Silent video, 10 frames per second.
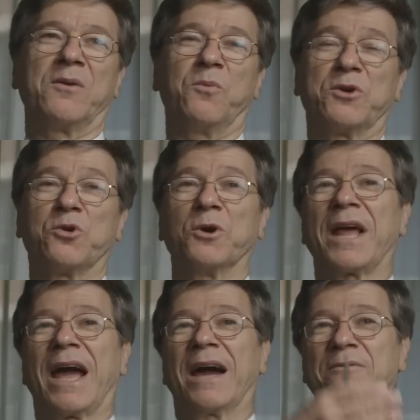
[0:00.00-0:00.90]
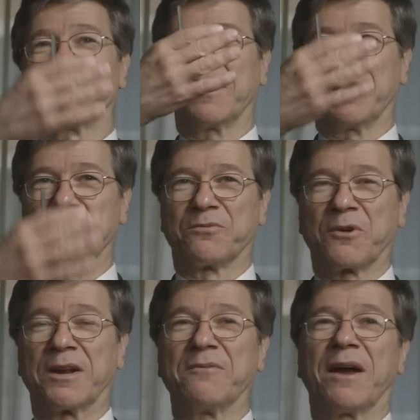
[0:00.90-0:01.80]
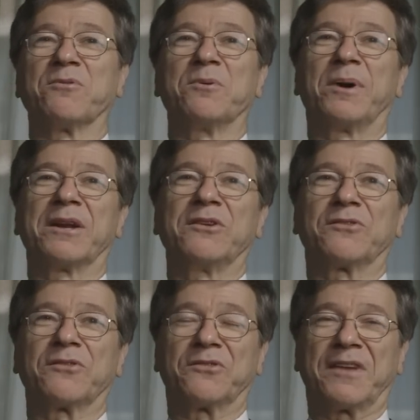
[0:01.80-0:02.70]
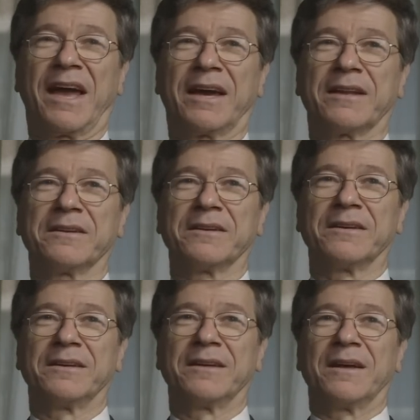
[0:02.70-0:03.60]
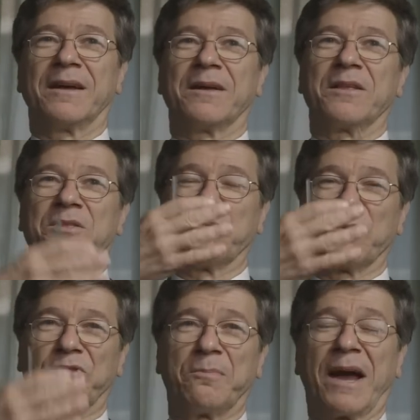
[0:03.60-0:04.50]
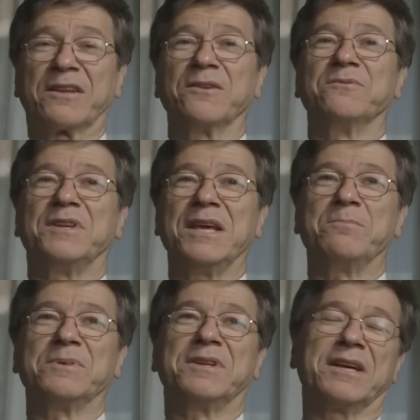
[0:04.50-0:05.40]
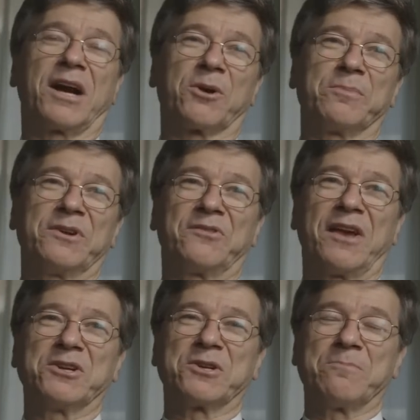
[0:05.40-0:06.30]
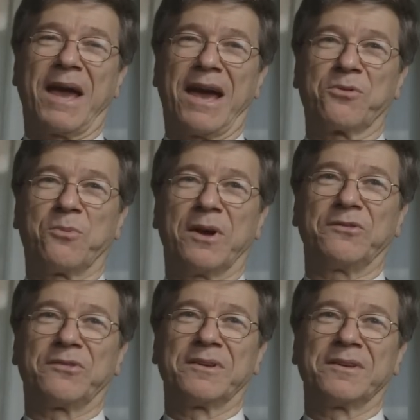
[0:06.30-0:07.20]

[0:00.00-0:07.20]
We could have in front of everybody's stand the respective deep decarbonization pathways